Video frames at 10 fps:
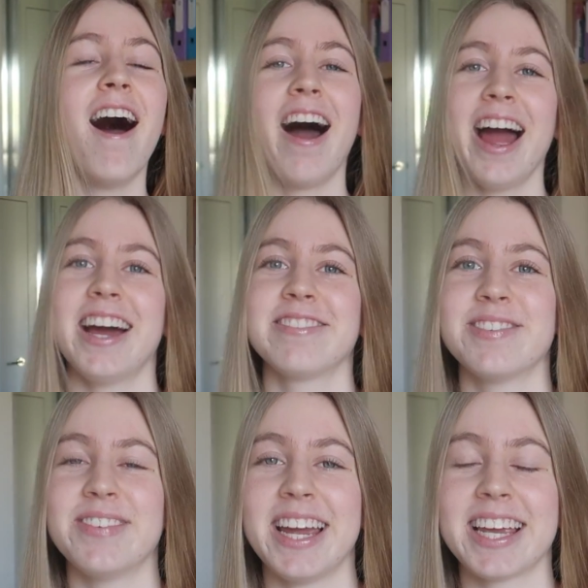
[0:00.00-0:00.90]
I have
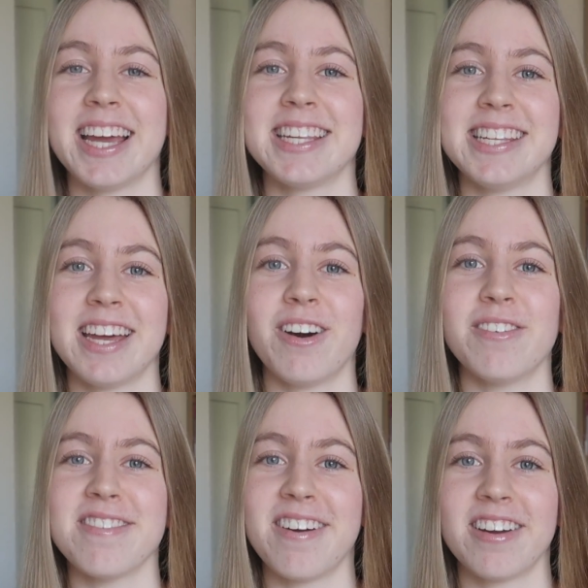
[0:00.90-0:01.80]
to make a set
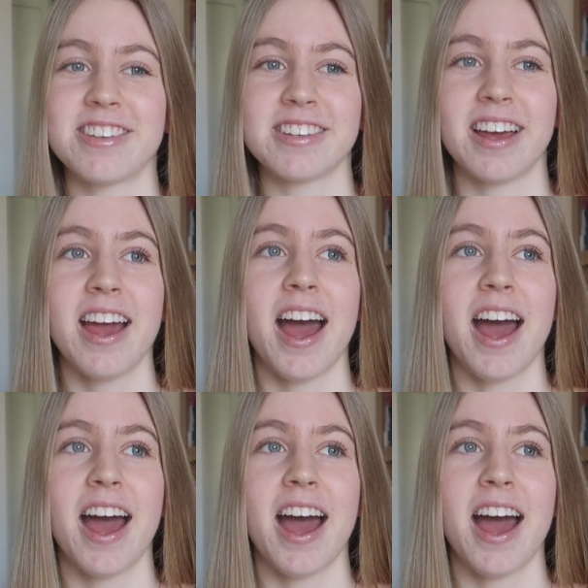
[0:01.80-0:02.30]
of notes,